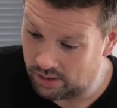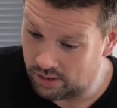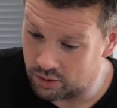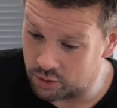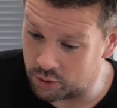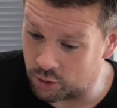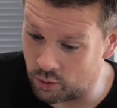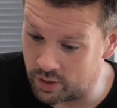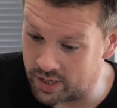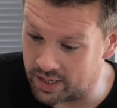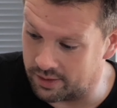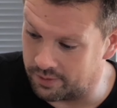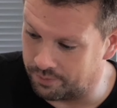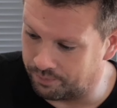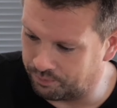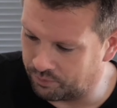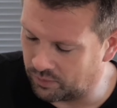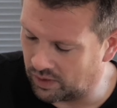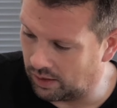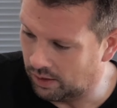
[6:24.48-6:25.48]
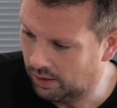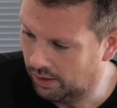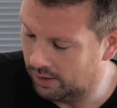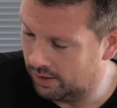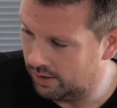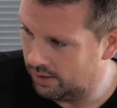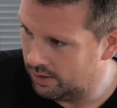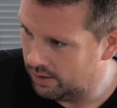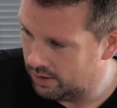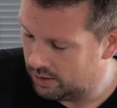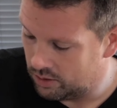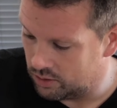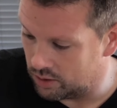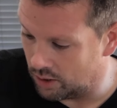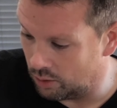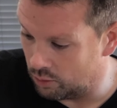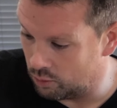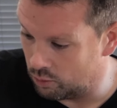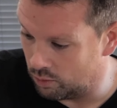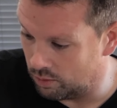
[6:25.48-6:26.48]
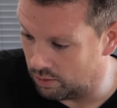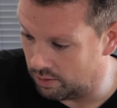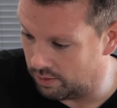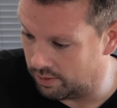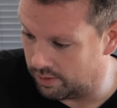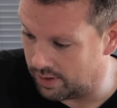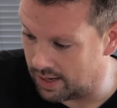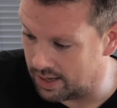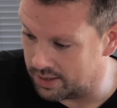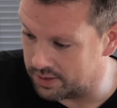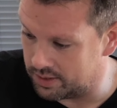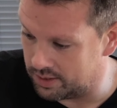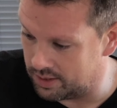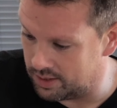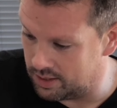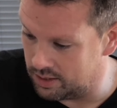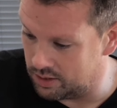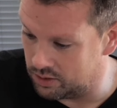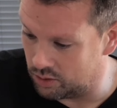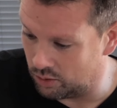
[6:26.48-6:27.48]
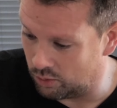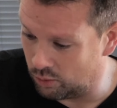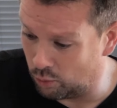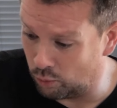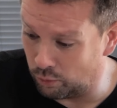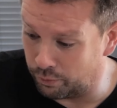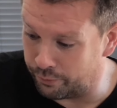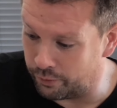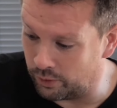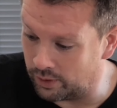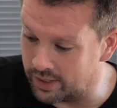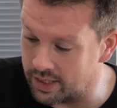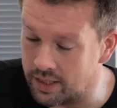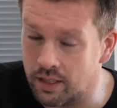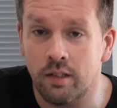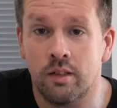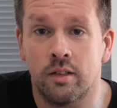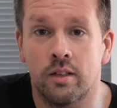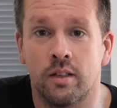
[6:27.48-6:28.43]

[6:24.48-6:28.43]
screen. So that is all fully